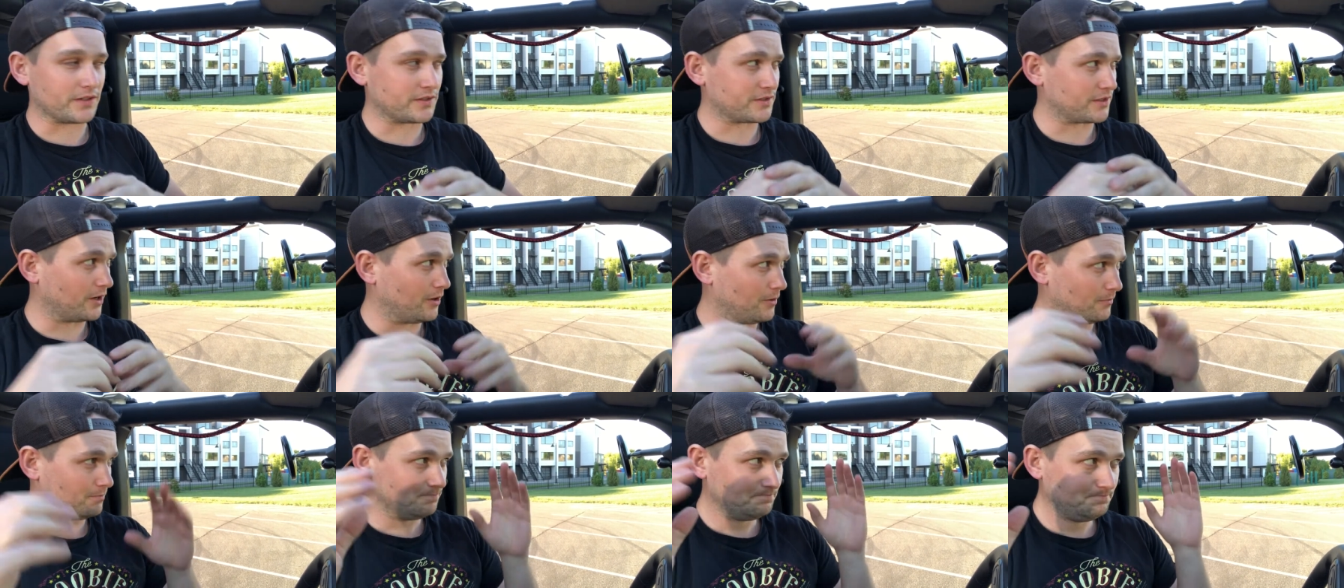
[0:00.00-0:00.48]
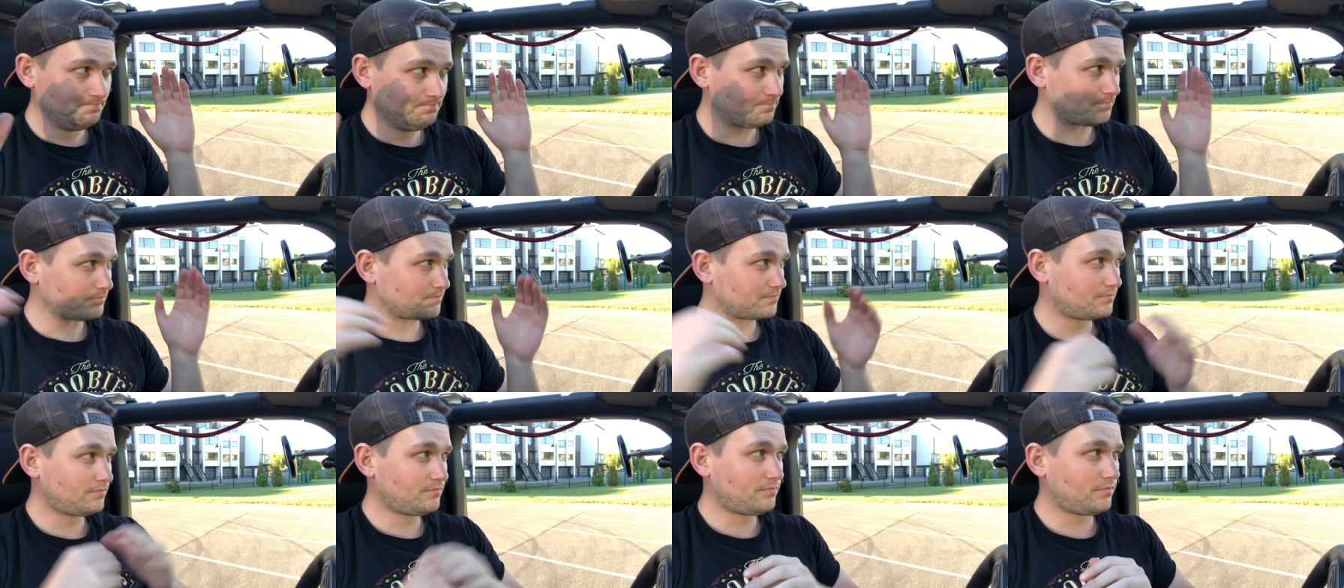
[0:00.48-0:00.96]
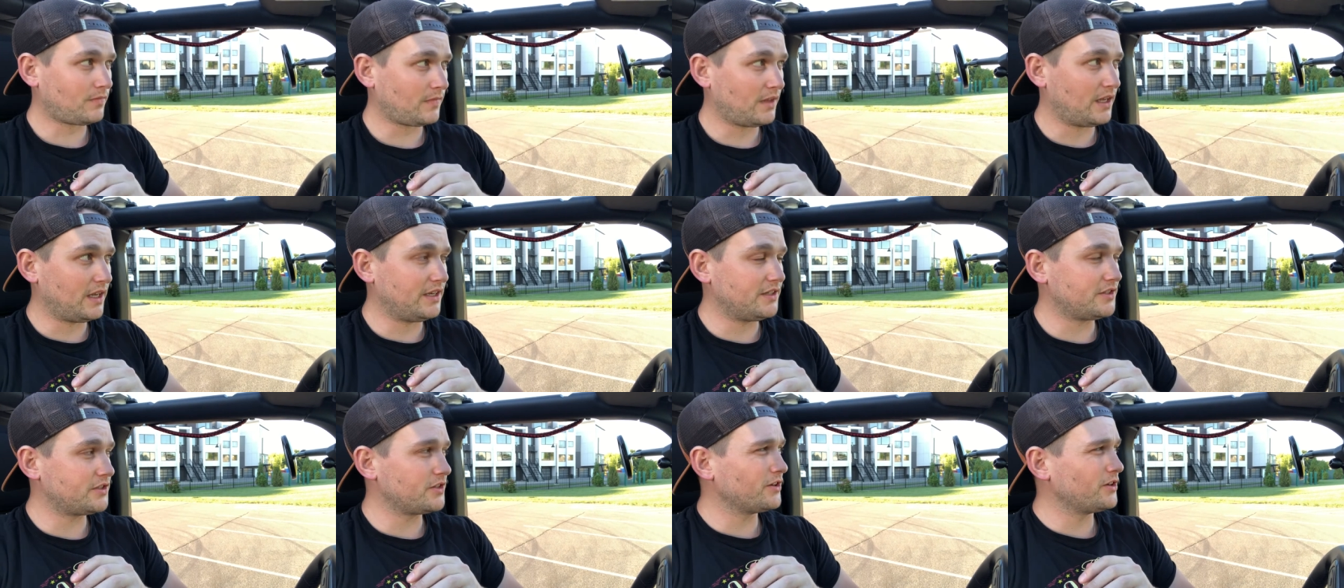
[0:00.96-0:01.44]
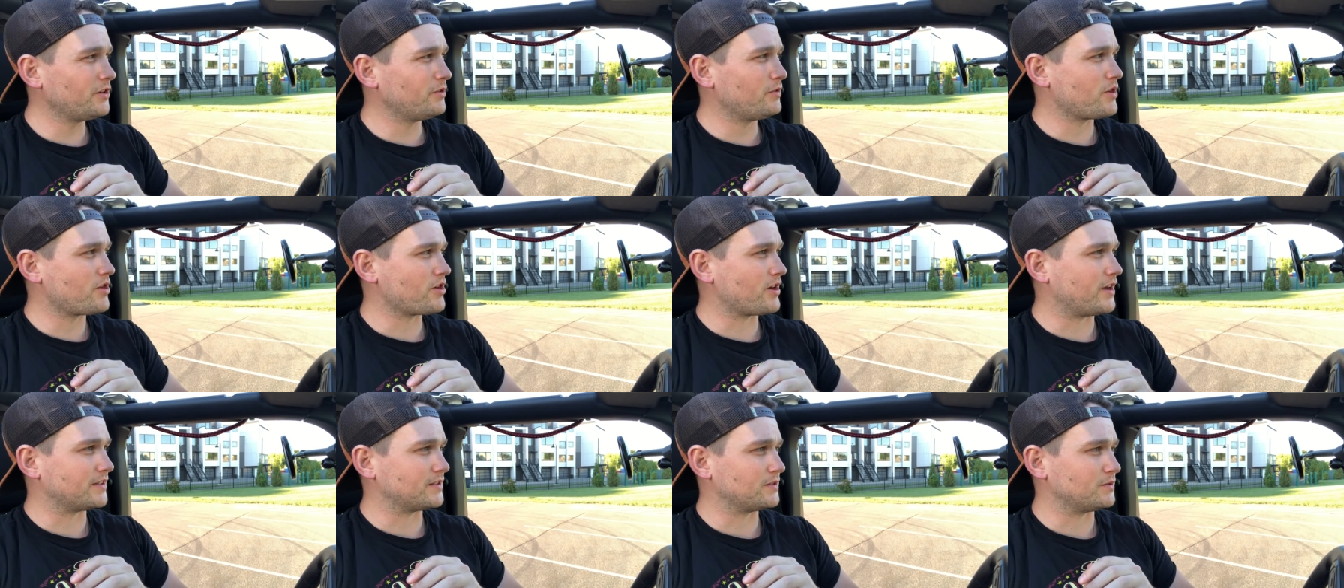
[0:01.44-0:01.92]
So easier to
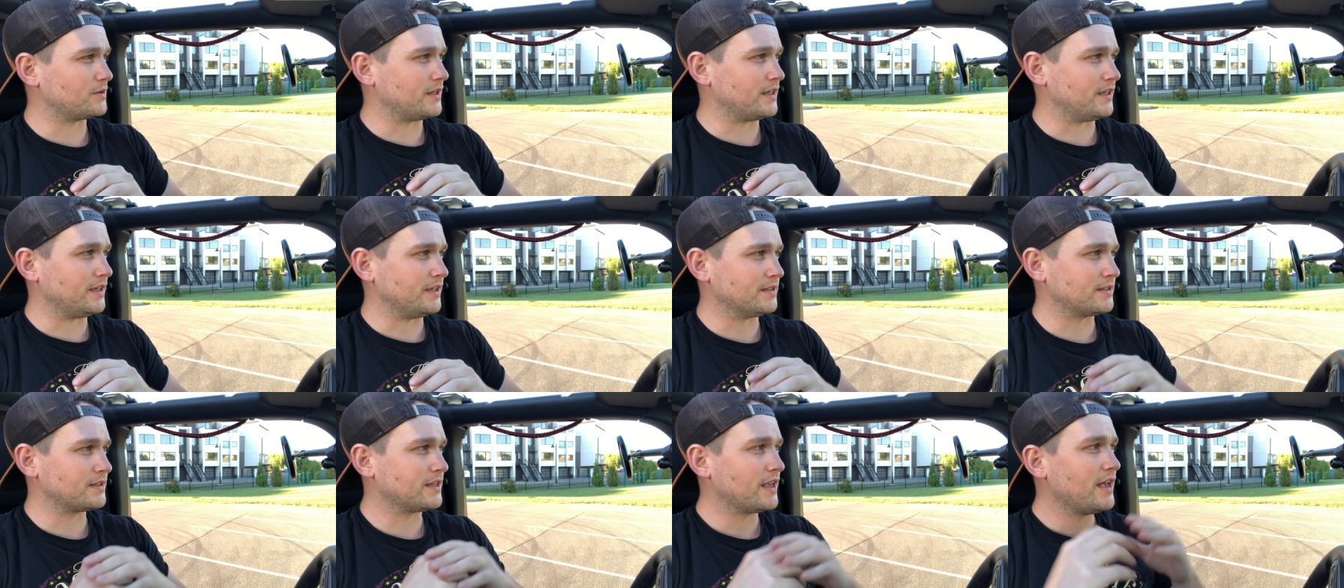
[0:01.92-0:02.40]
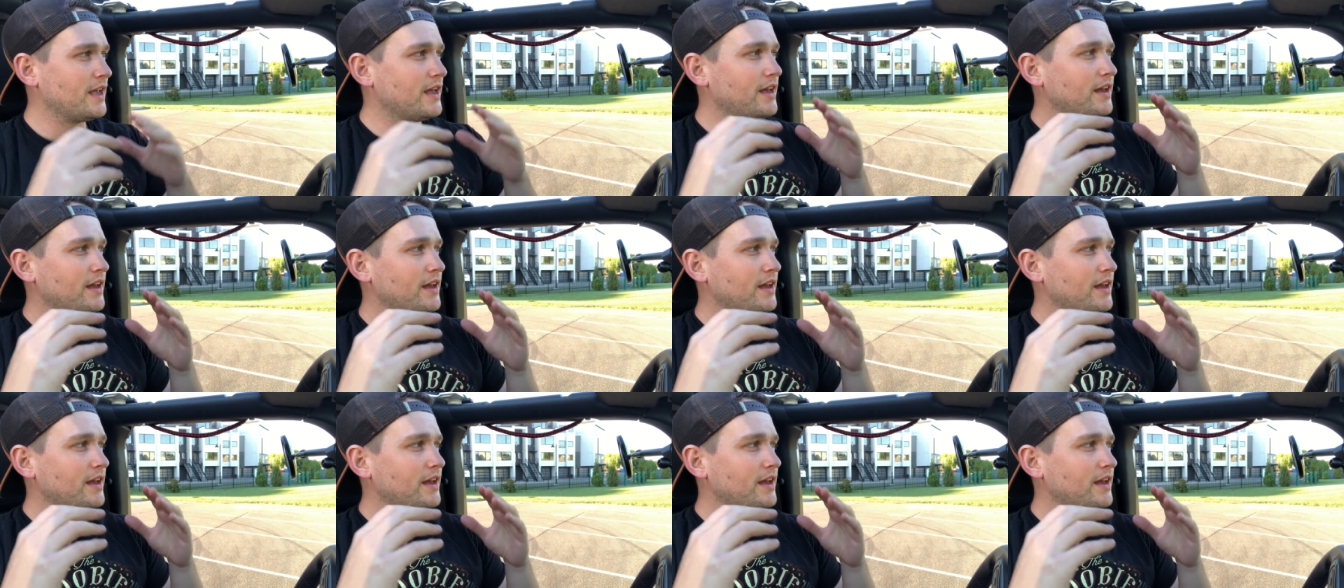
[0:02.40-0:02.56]
adjust with these.